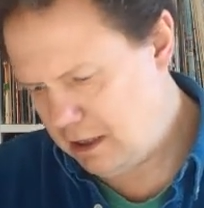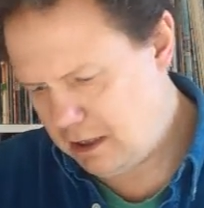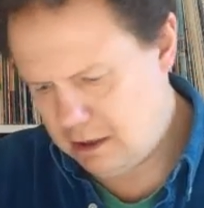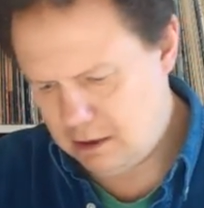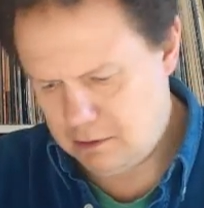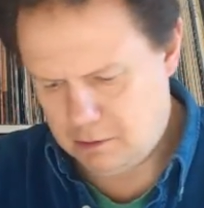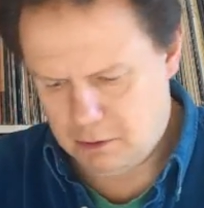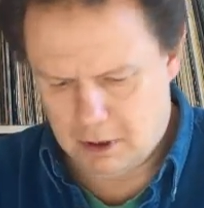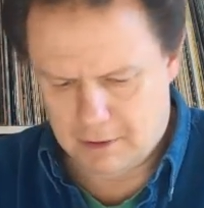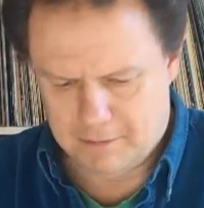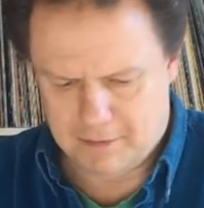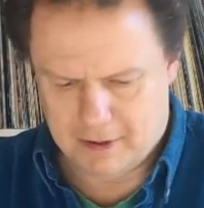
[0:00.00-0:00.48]

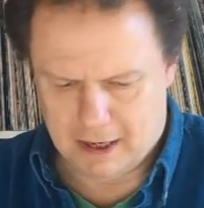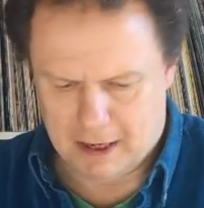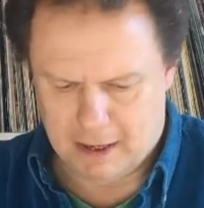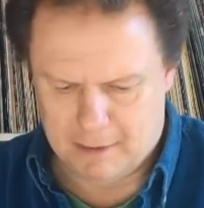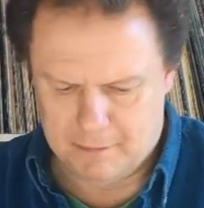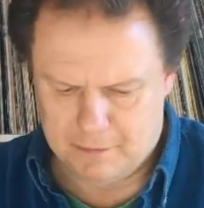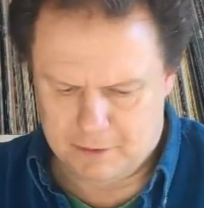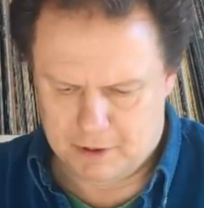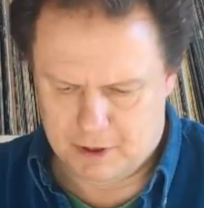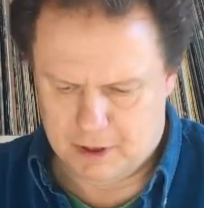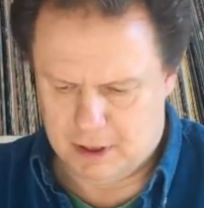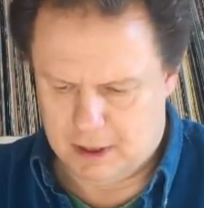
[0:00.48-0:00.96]
don't know whatever
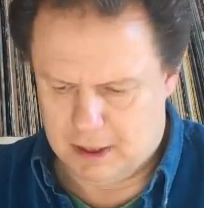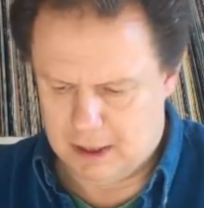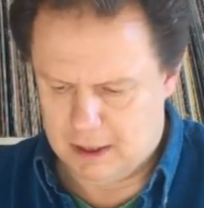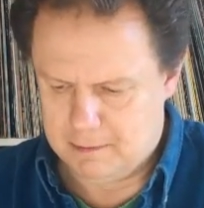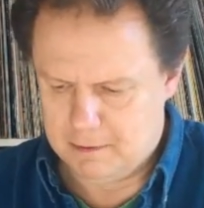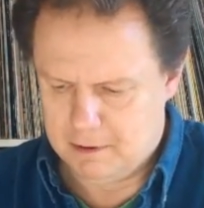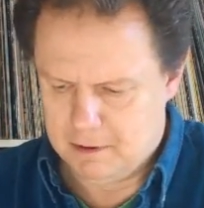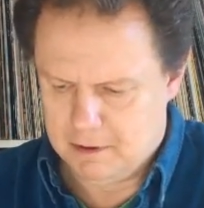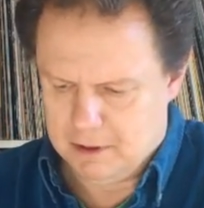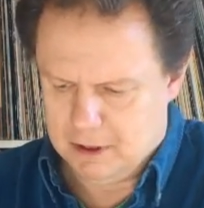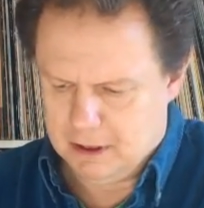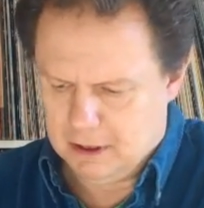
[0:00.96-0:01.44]
happened to them.
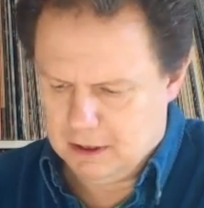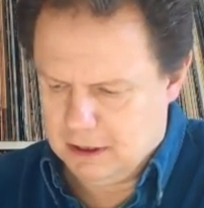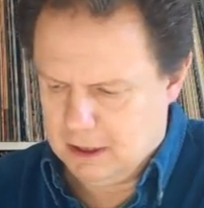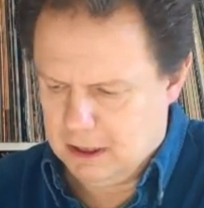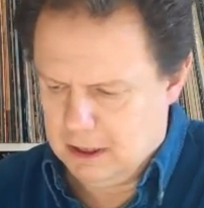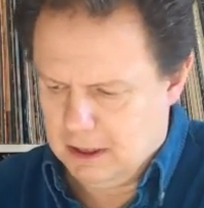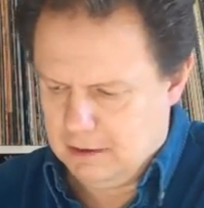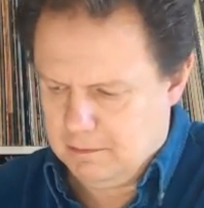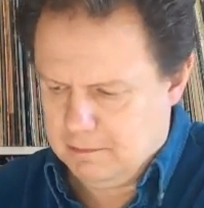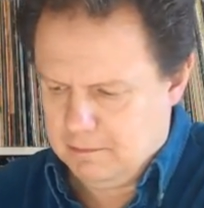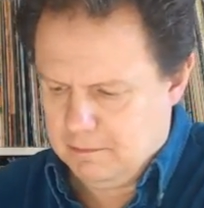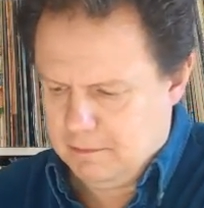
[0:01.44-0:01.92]
I think
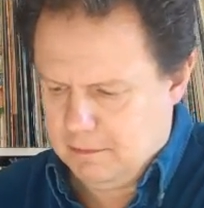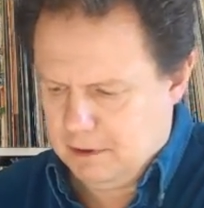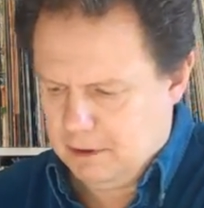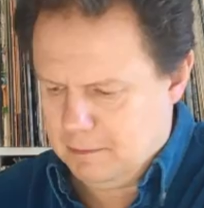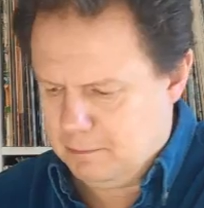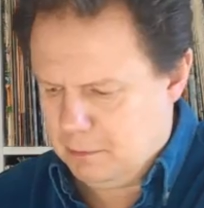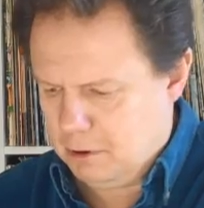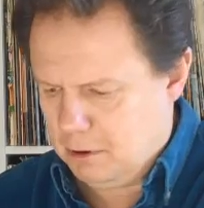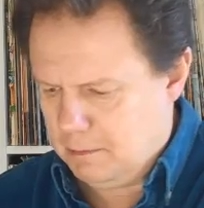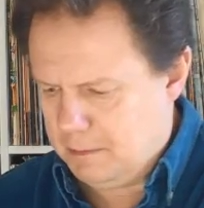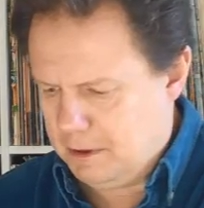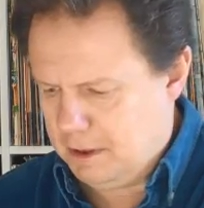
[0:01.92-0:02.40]
they
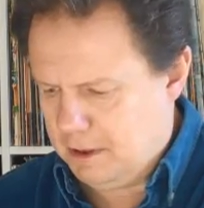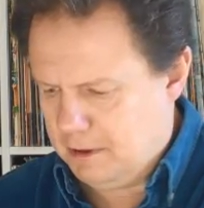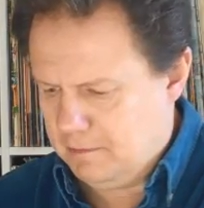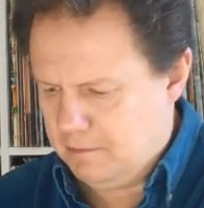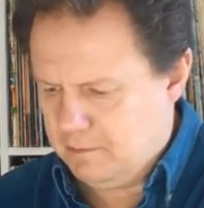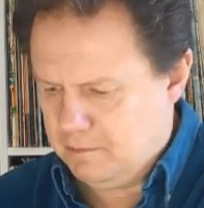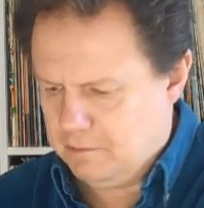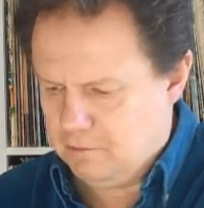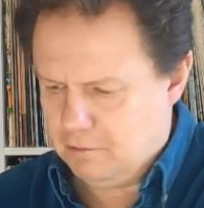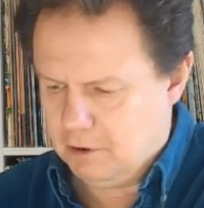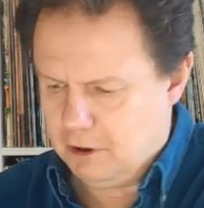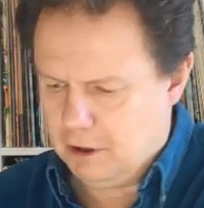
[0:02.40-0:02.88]
probably
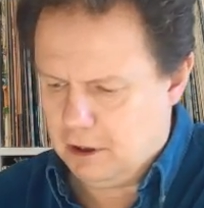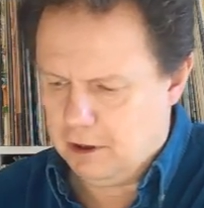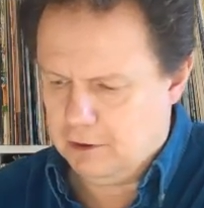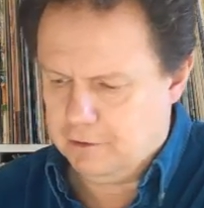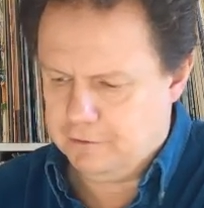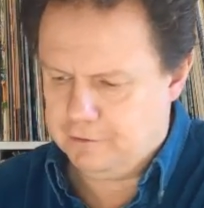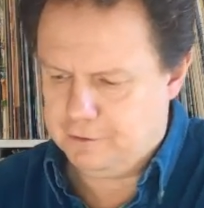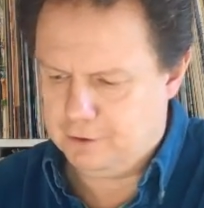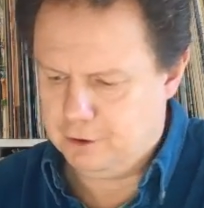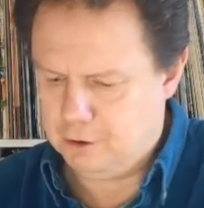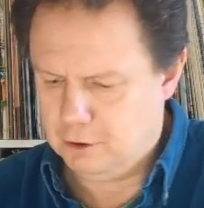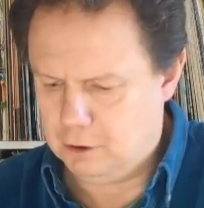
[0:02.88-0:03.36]
run out of
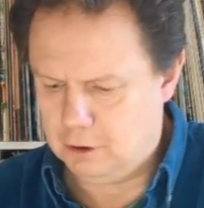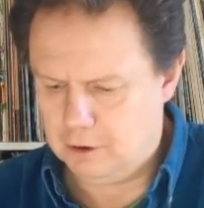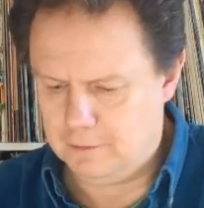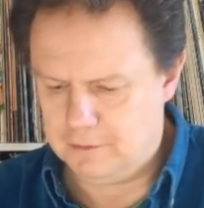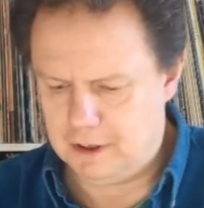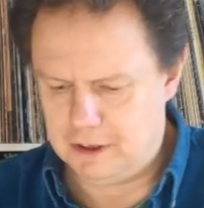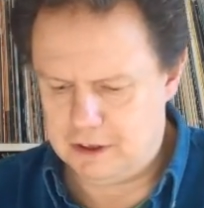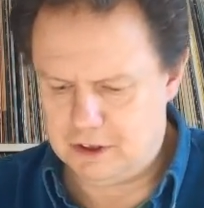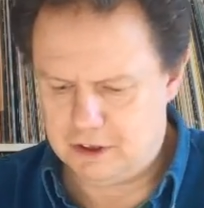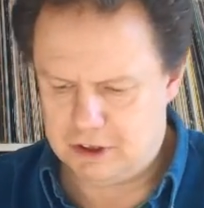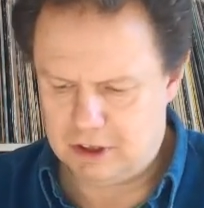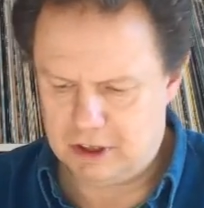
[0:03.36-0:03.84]
fuel
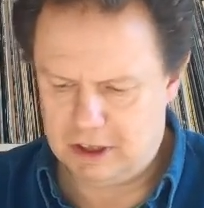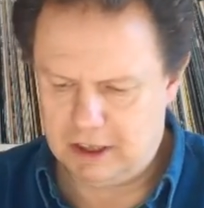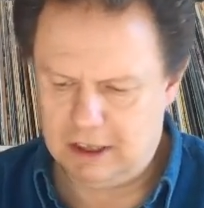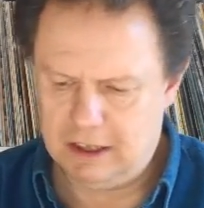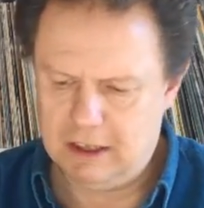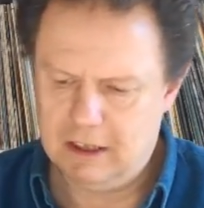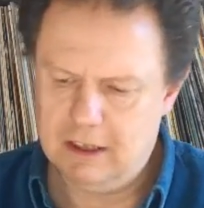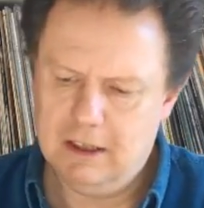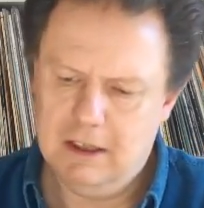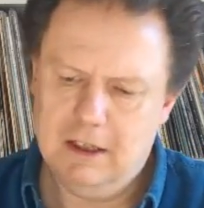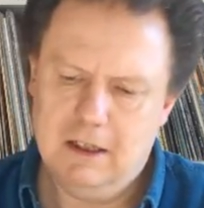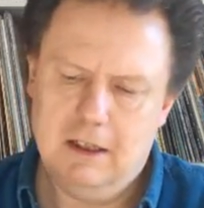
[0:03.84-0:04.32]
eventually.
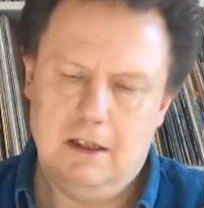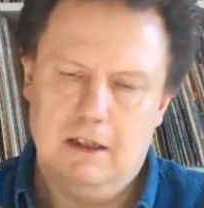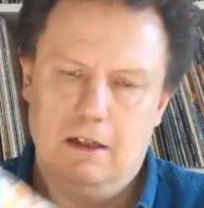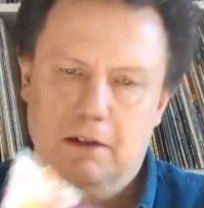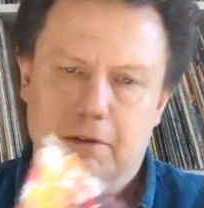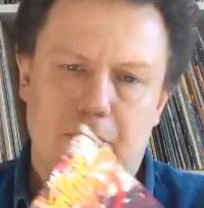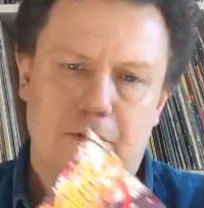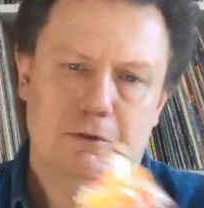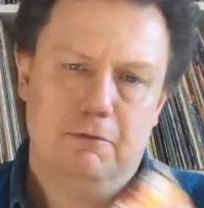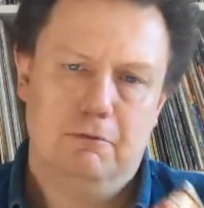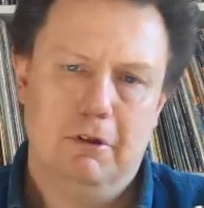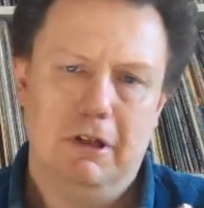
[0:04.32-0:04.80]

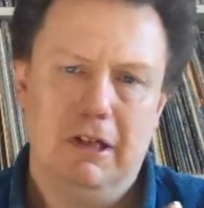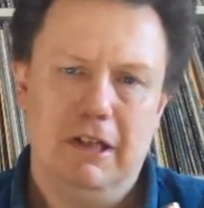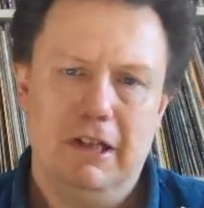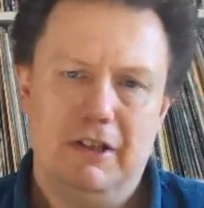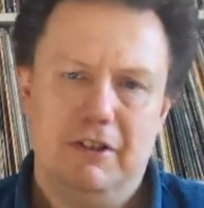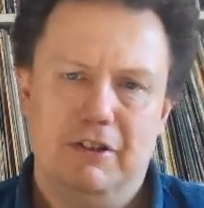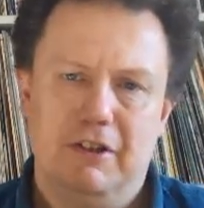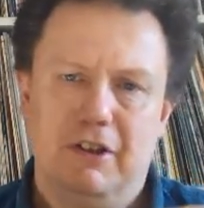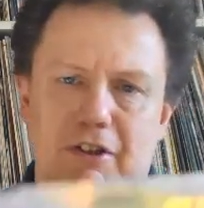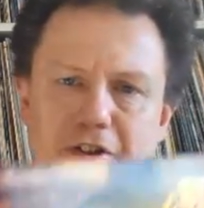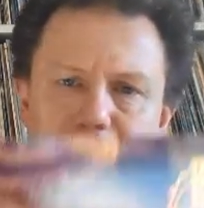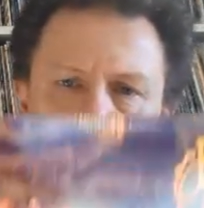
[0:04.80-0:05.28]
It was a release at